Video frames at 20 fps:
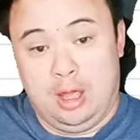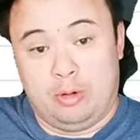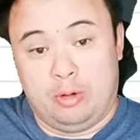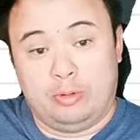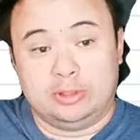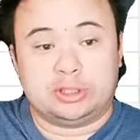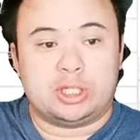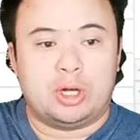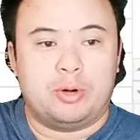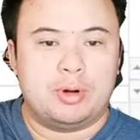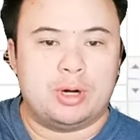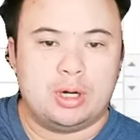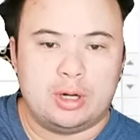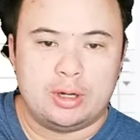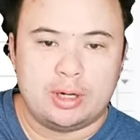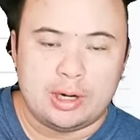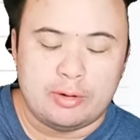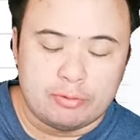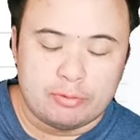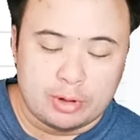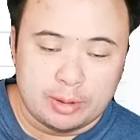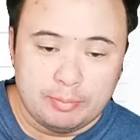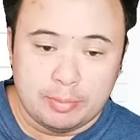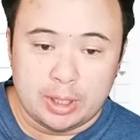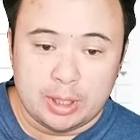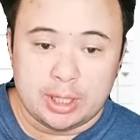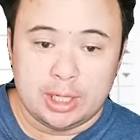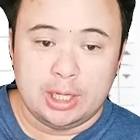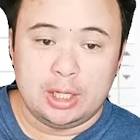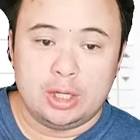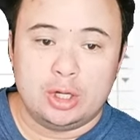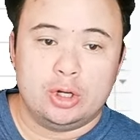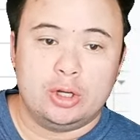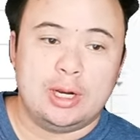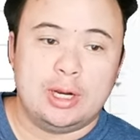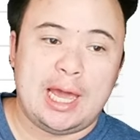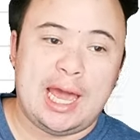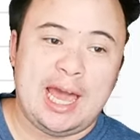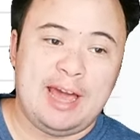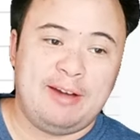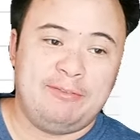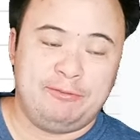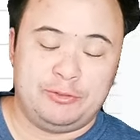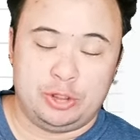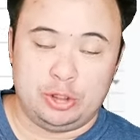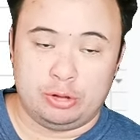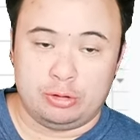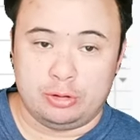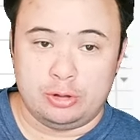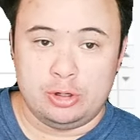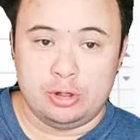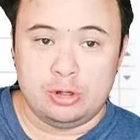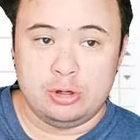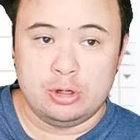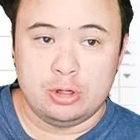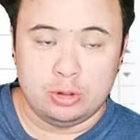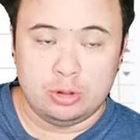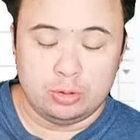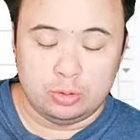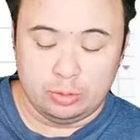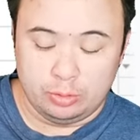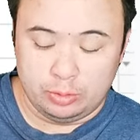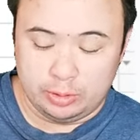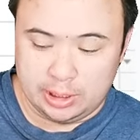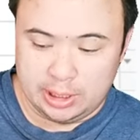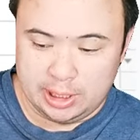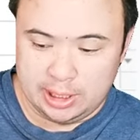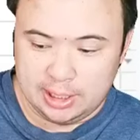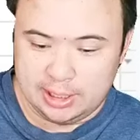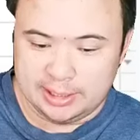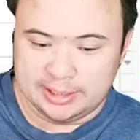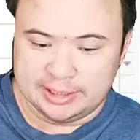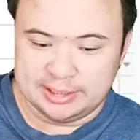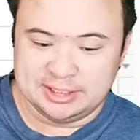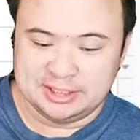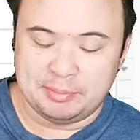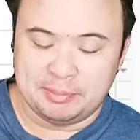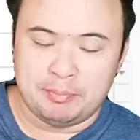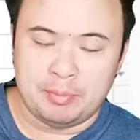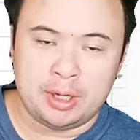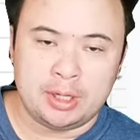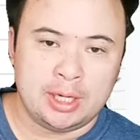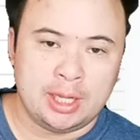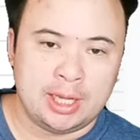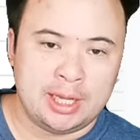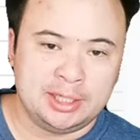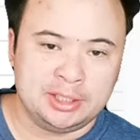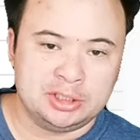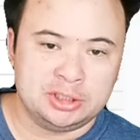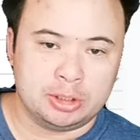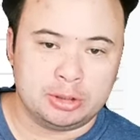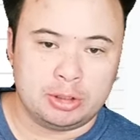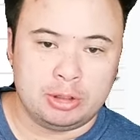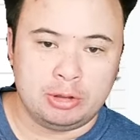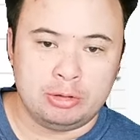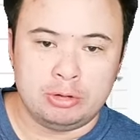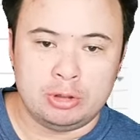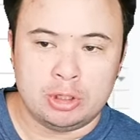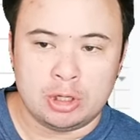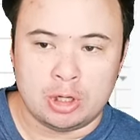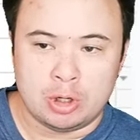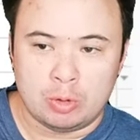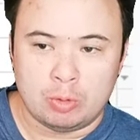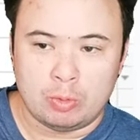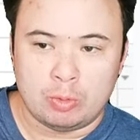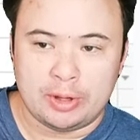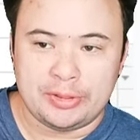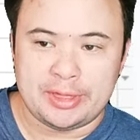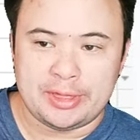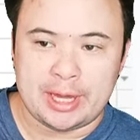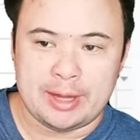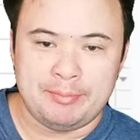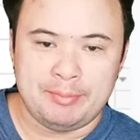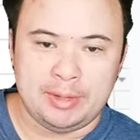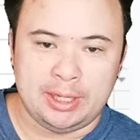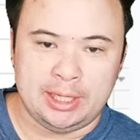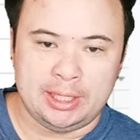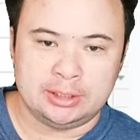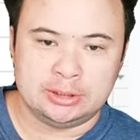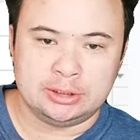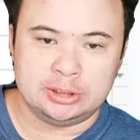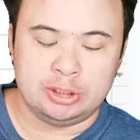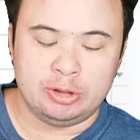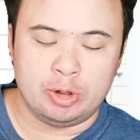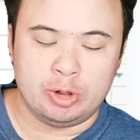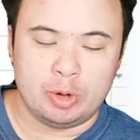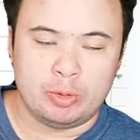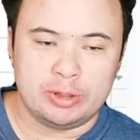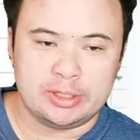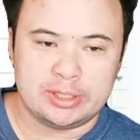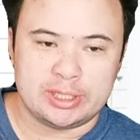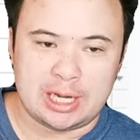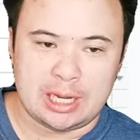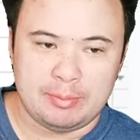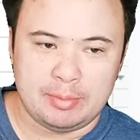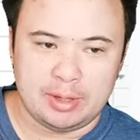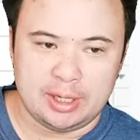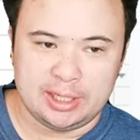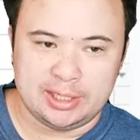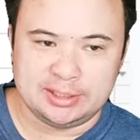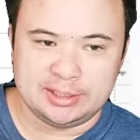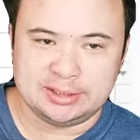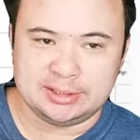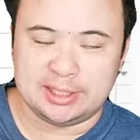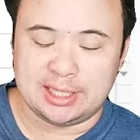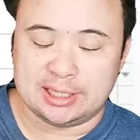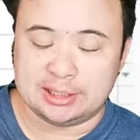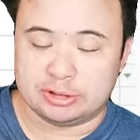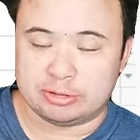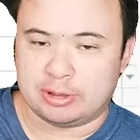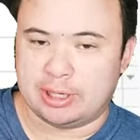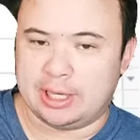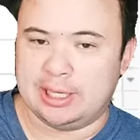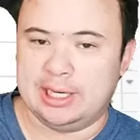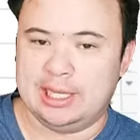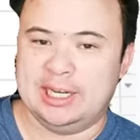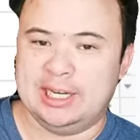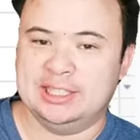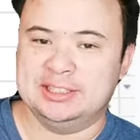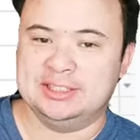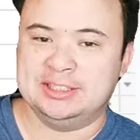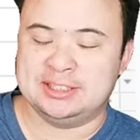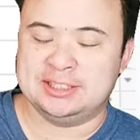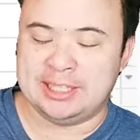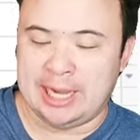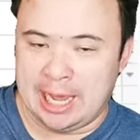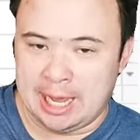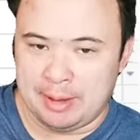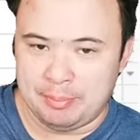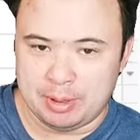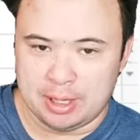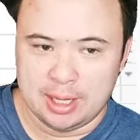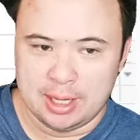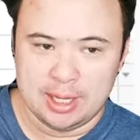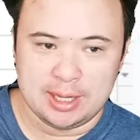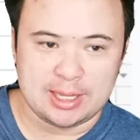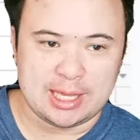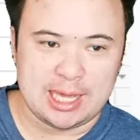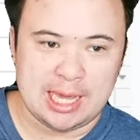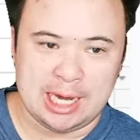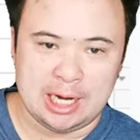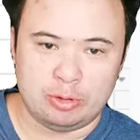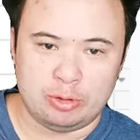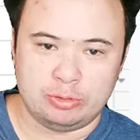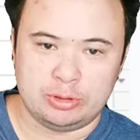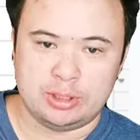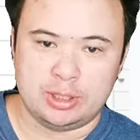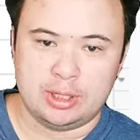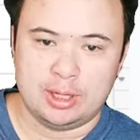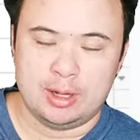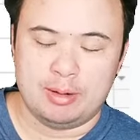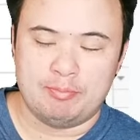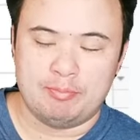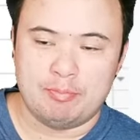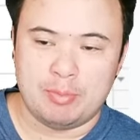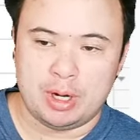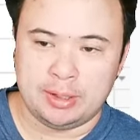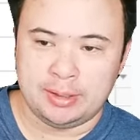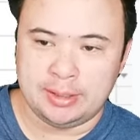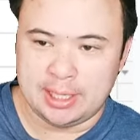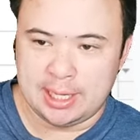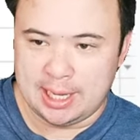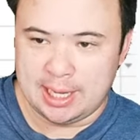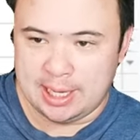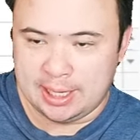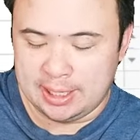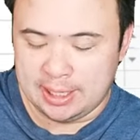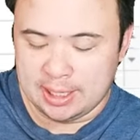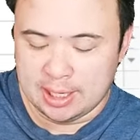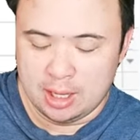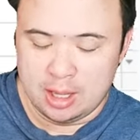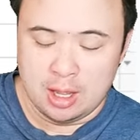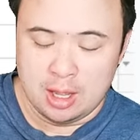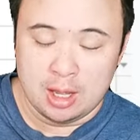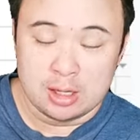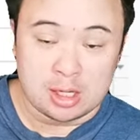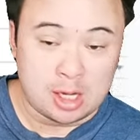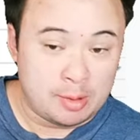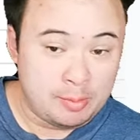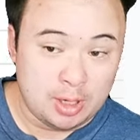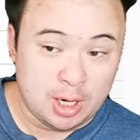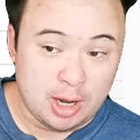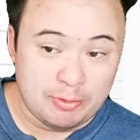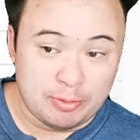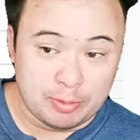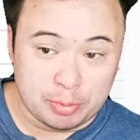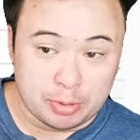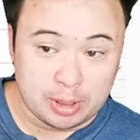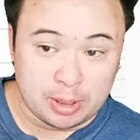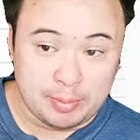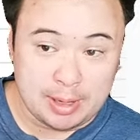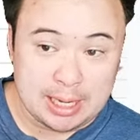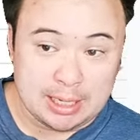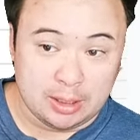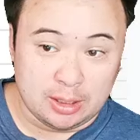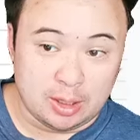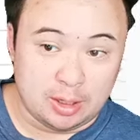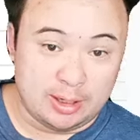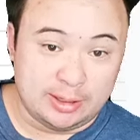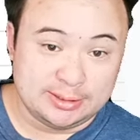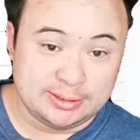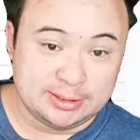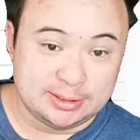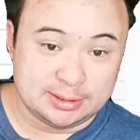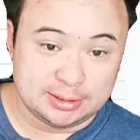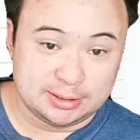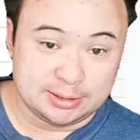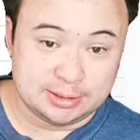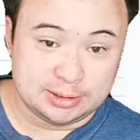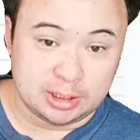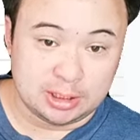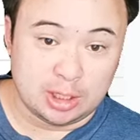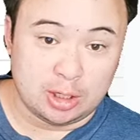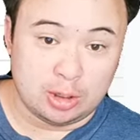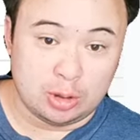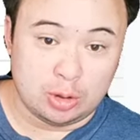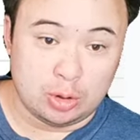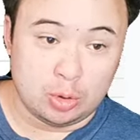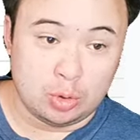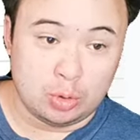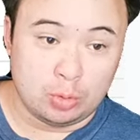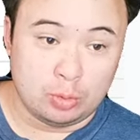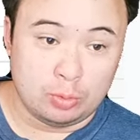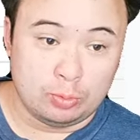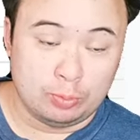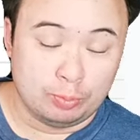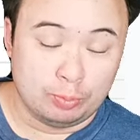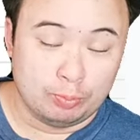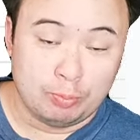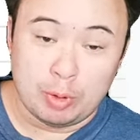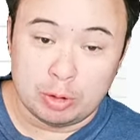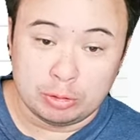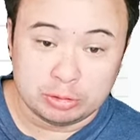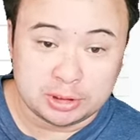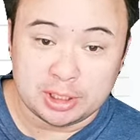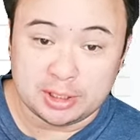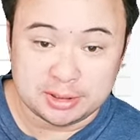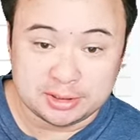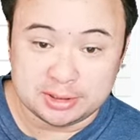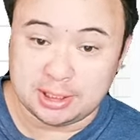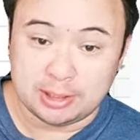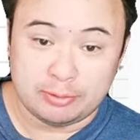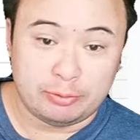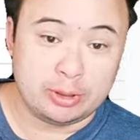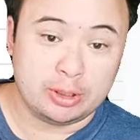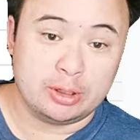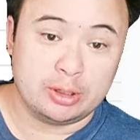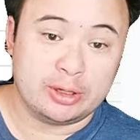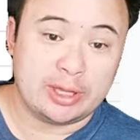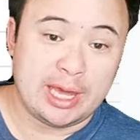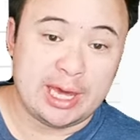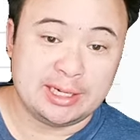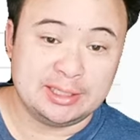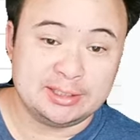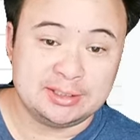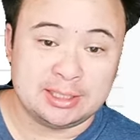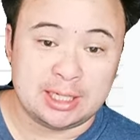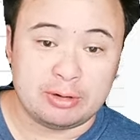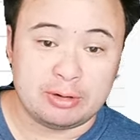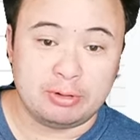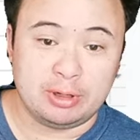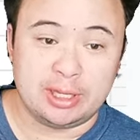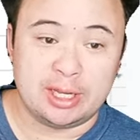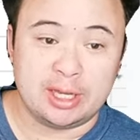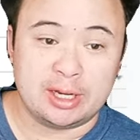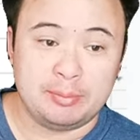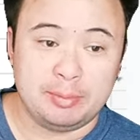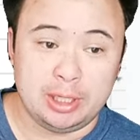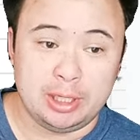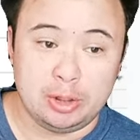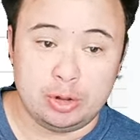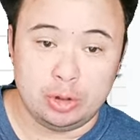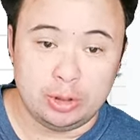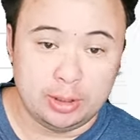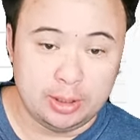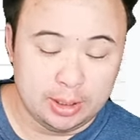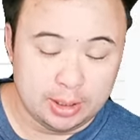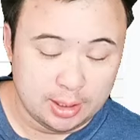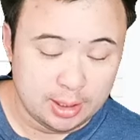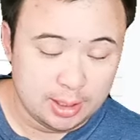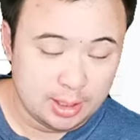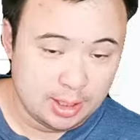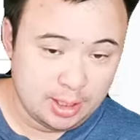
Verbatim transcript: What's going on, everybody? Good afternoon. It is Monday, so you know what that means. You know what time it is. That's right, it is Snap Count Monday, coming off a pretty bad loss. So, most of the stuff we look at is not really going to be good.